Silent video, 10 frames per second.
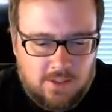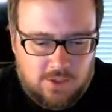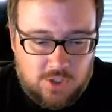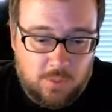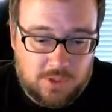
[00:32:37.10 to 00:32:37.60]

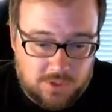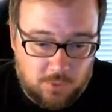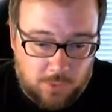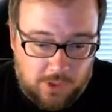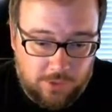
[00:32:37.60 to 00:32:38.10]
She wants the
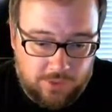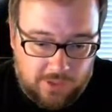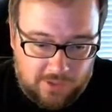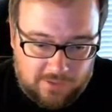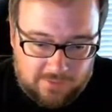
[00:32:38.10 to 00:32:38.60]
real
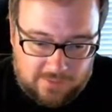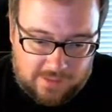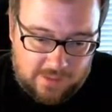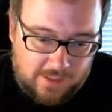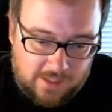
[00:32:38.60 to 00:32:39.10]
thing, and
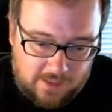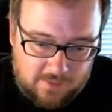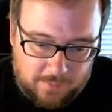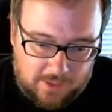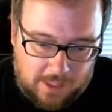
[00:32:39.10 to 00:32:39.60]
I get
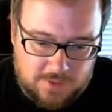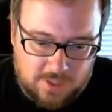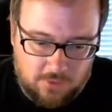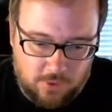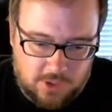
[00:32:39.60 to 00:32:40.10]
it, but I was
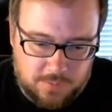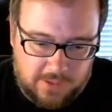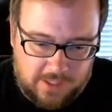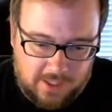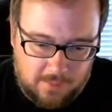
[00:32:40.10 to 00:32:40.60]
thinking if we're going to
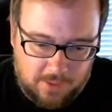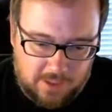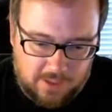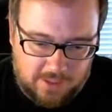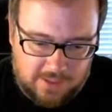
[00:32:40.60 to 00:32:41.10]
spend that kind of
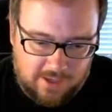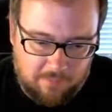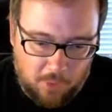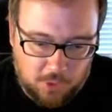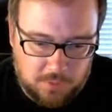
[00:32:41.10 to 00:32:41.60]
money, I'd like to have
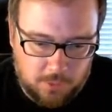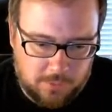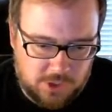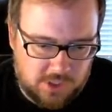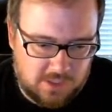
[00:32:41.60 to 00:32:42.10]
multiple
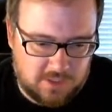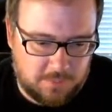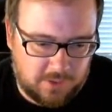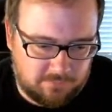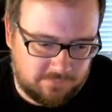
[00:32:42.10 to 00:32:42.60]
machines,
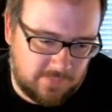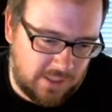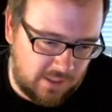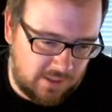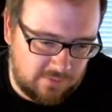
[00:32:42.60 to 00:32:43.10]
but I
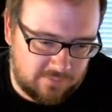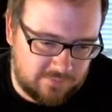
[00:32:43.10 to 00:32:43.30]
get it.